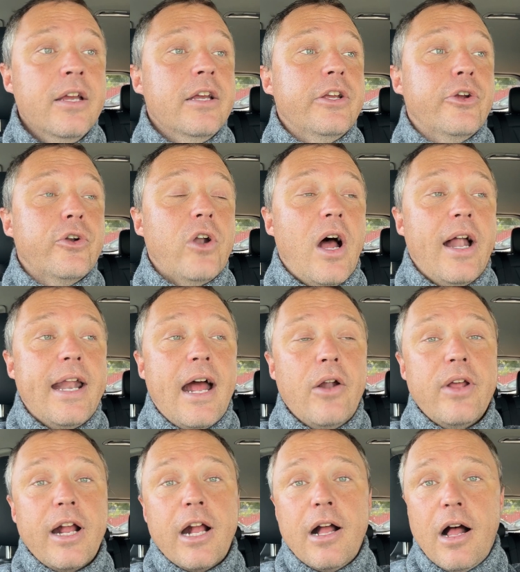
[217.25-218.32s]
You're not out
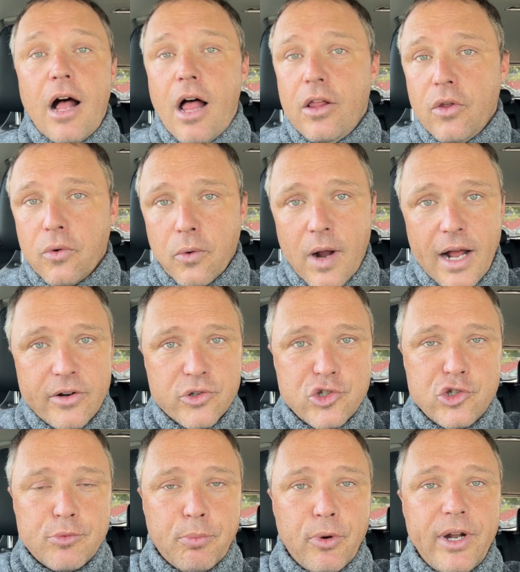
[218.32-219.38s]
at Colorado
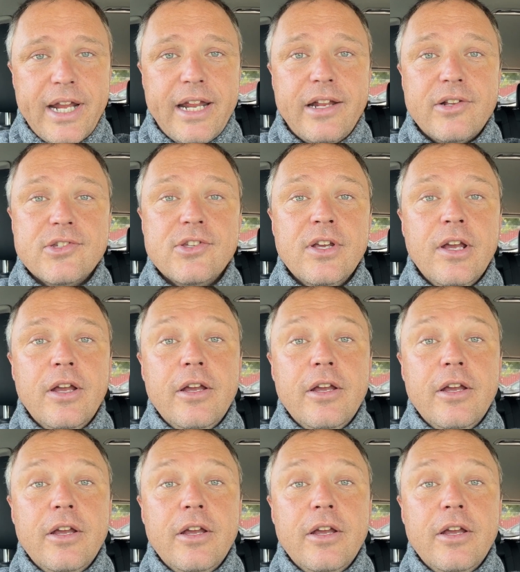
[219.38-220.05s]
Springs.